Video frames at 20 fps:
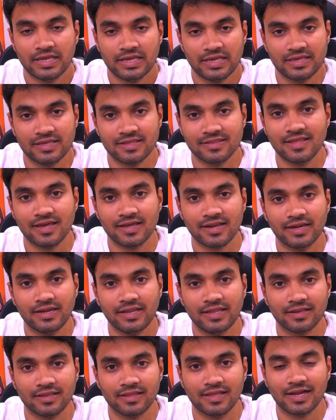is there
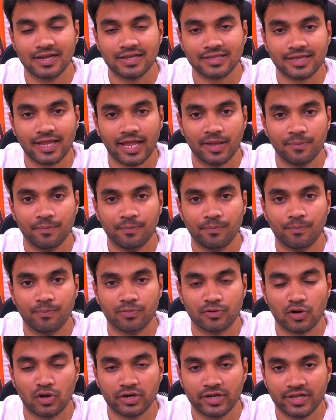any real time
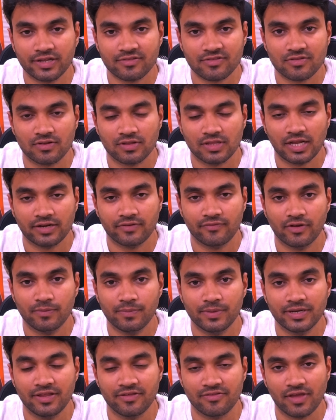products that will
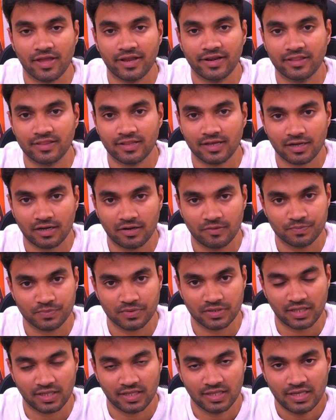be designed in the
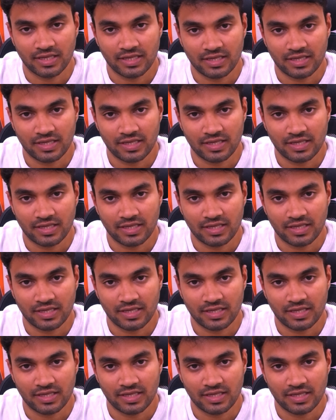company,